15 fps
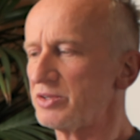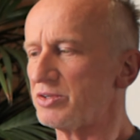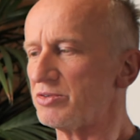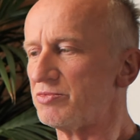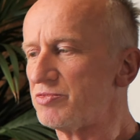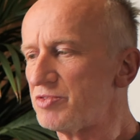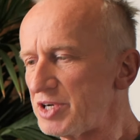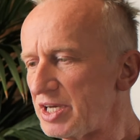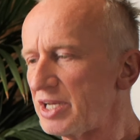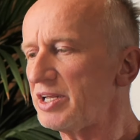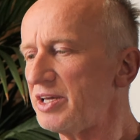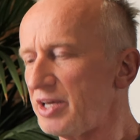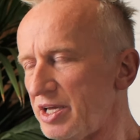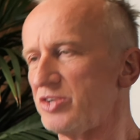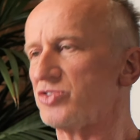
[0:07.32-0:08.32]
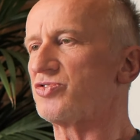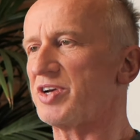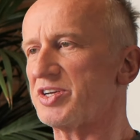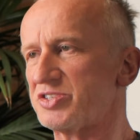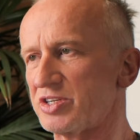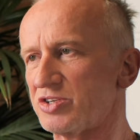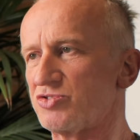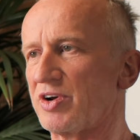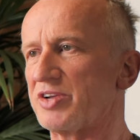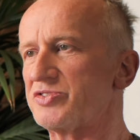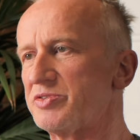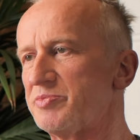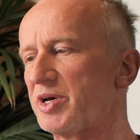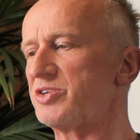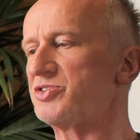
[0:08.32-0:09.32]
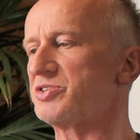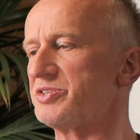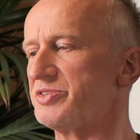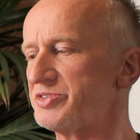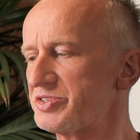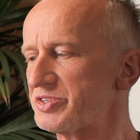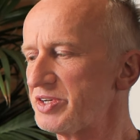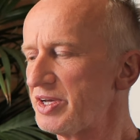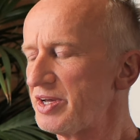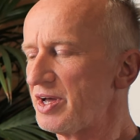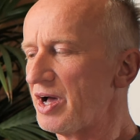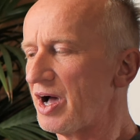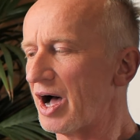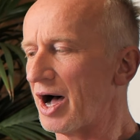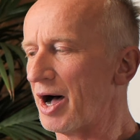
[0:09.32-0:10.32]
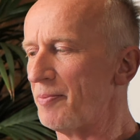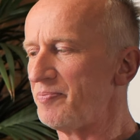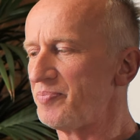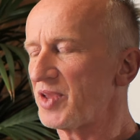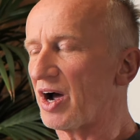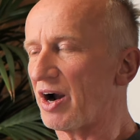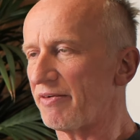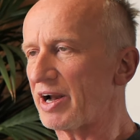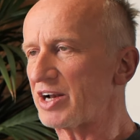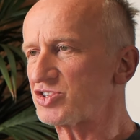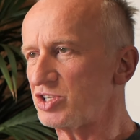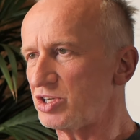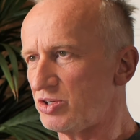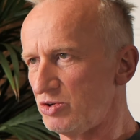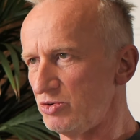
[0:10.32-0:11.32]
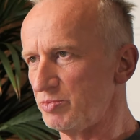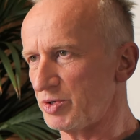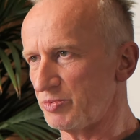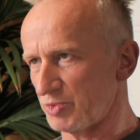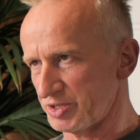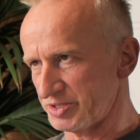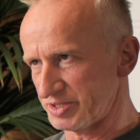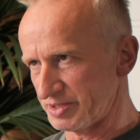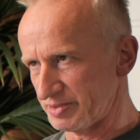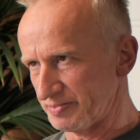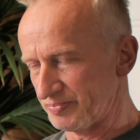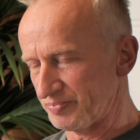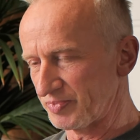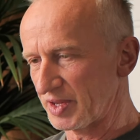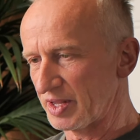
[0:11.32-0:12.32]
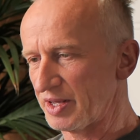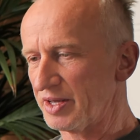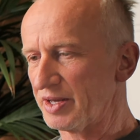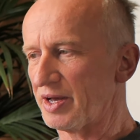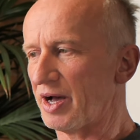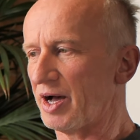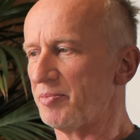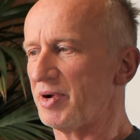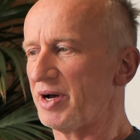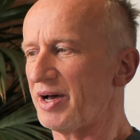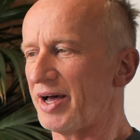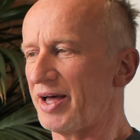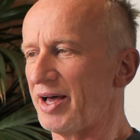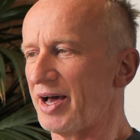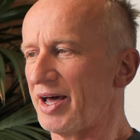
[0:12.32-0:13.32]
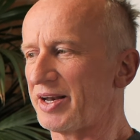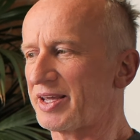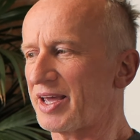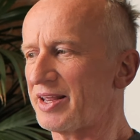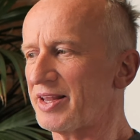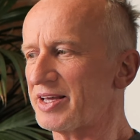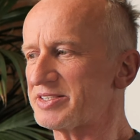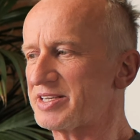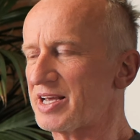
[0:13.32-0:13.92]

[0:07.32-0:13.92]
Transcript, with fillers: the really interesting transformations um, are actually human ones. Um, and again, that